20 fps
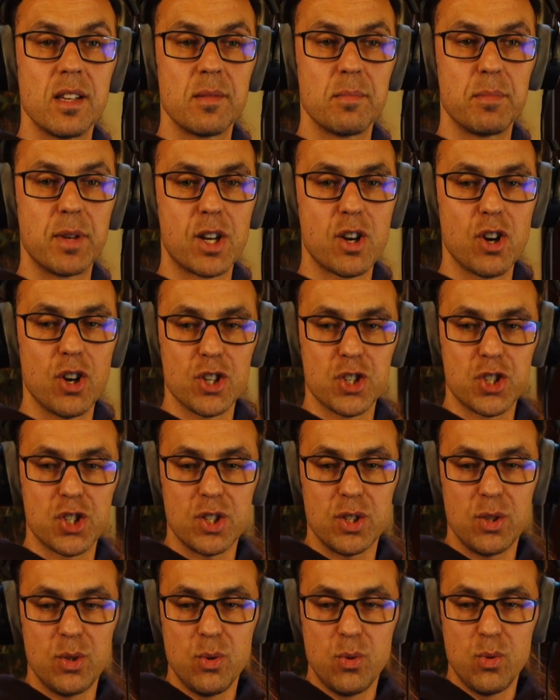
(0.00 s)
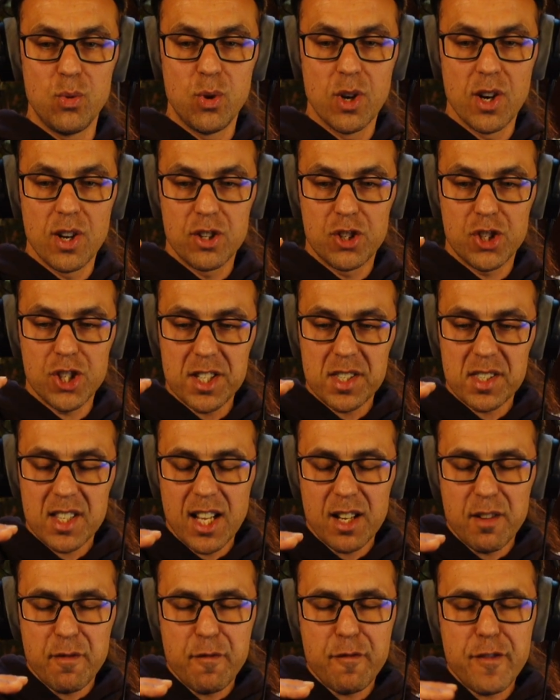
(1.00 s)
because you just
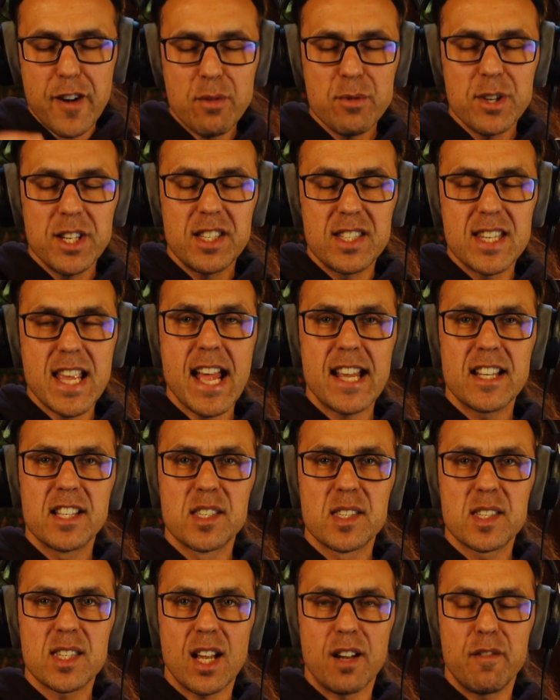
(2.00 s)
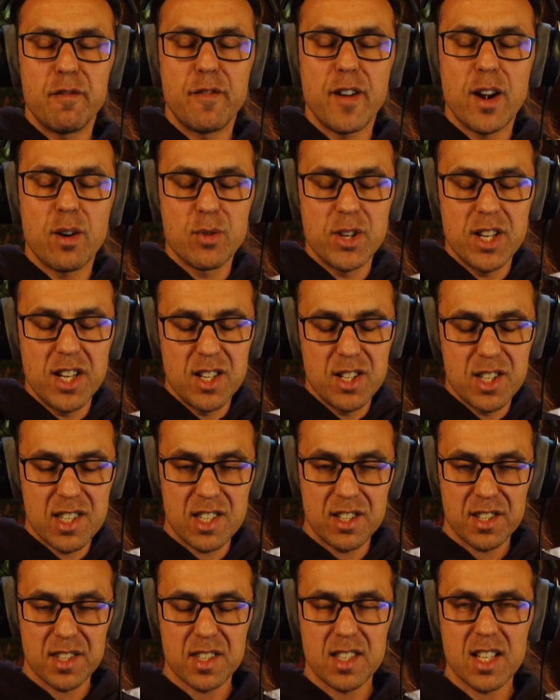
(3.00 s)
get a very dense and very
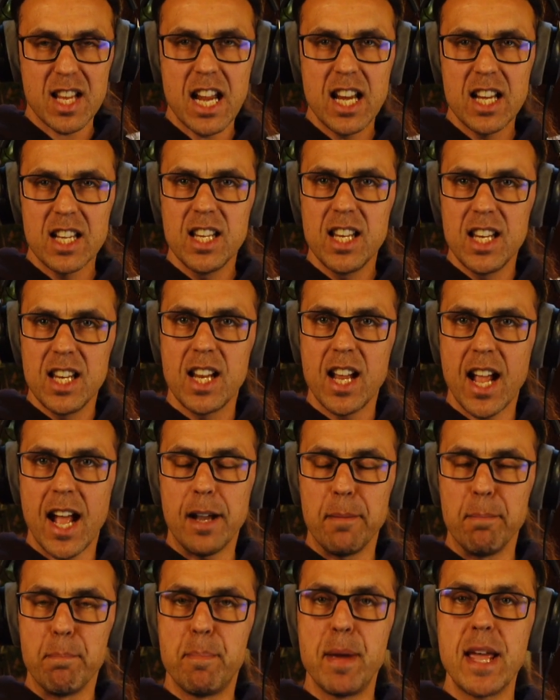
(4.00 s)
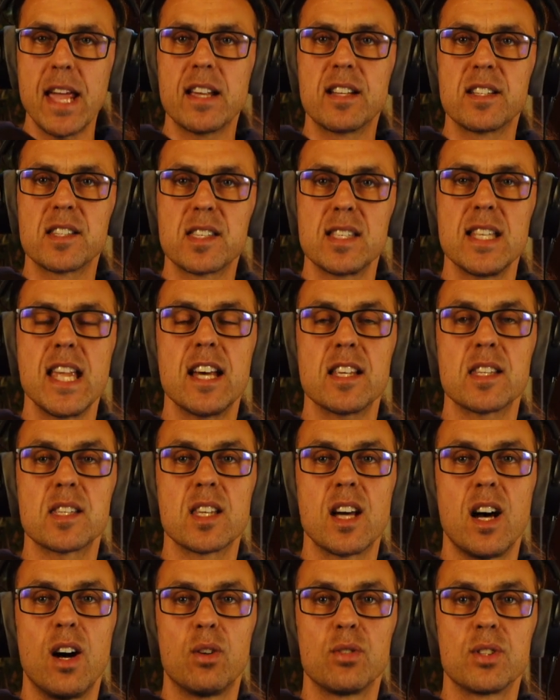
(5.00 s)
sustainy and big snare
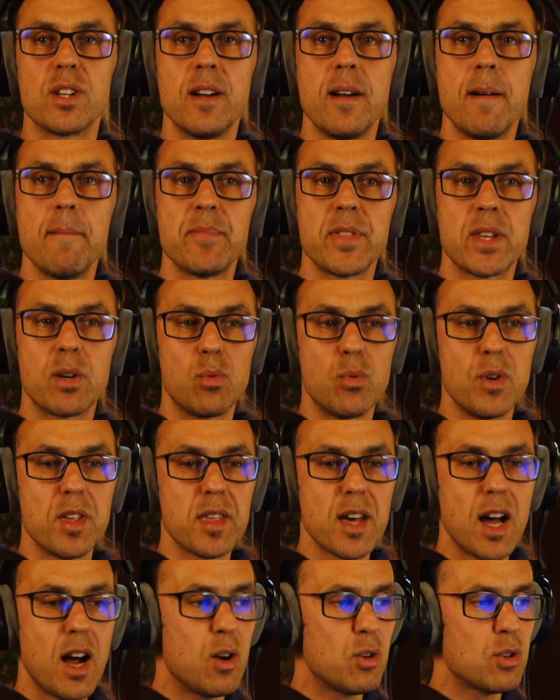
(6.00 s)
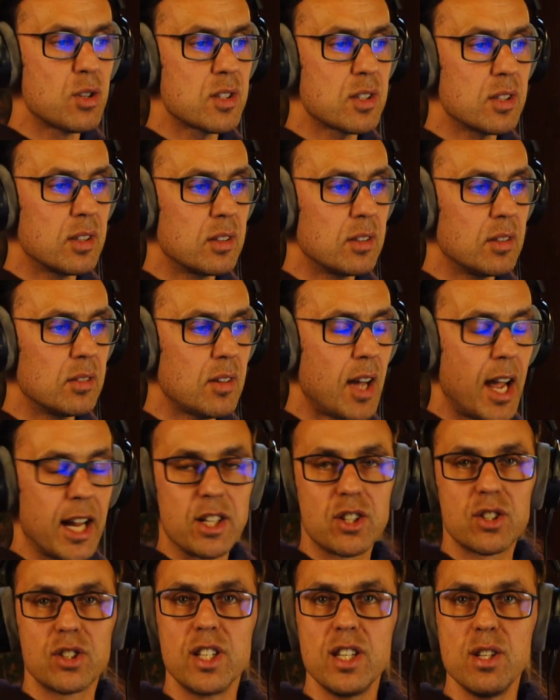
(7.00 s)
sound without actually